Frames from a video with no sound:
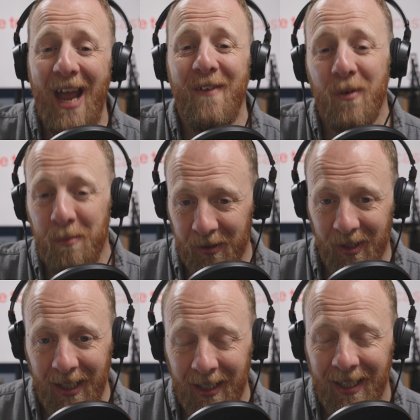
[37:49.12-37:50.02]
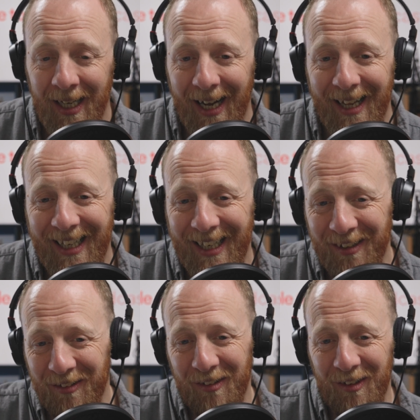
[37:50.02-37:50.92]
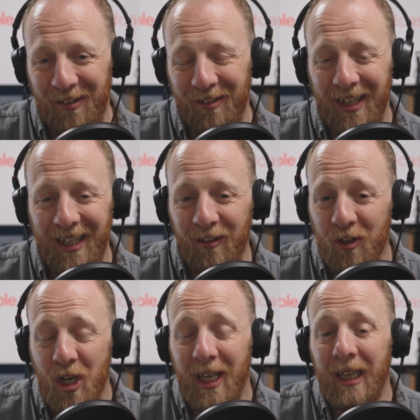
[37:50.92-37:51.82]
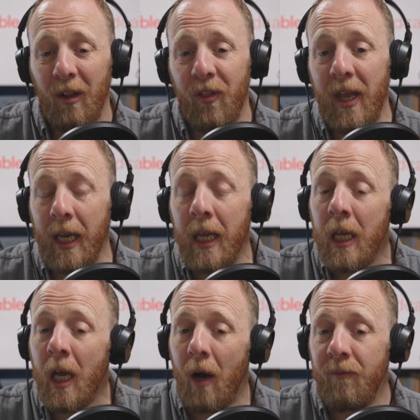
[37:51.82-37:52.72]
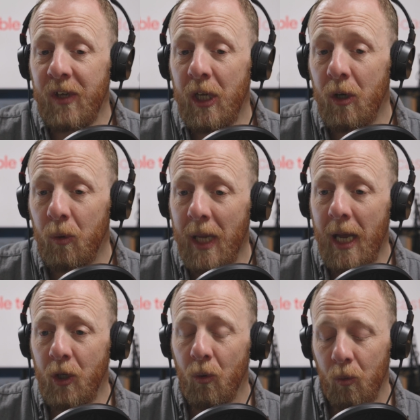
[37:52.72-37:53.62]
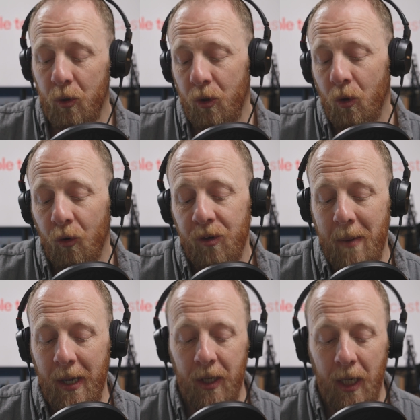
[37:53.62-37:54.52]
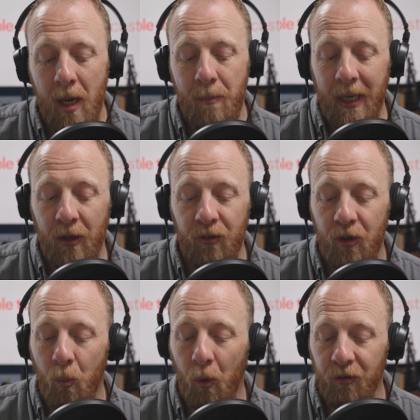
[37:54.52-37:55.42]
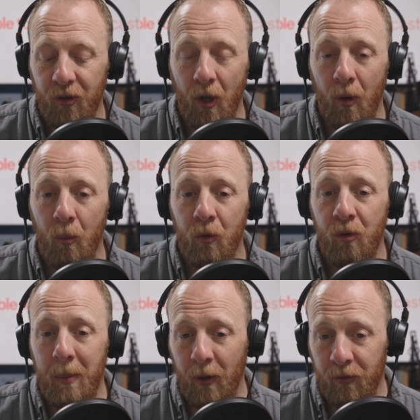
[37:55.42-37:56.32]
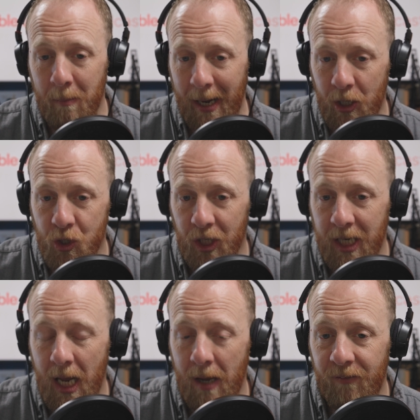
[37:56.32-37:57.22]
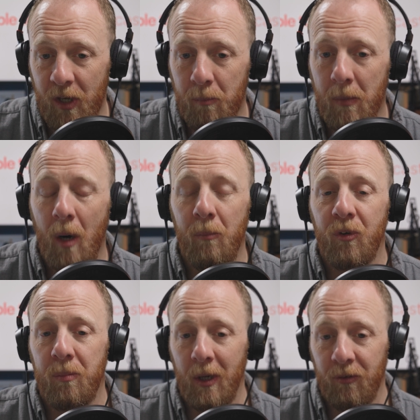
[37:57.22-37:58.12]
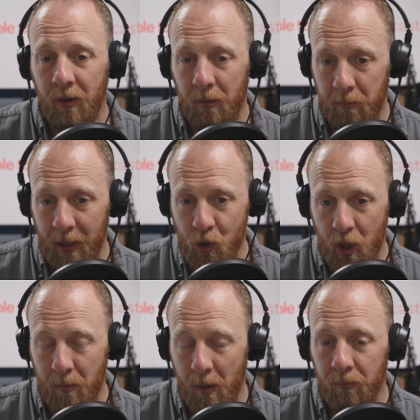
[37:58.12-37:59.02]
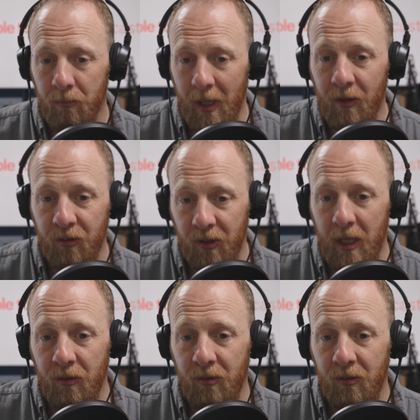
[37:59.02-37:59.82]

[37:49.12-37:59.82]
everybody. And I think as you said there, it's such a little thing. And for you, yeah, you're demanding it because you want to know, to be able to manage the care for your mum, to be able to make sure your mum is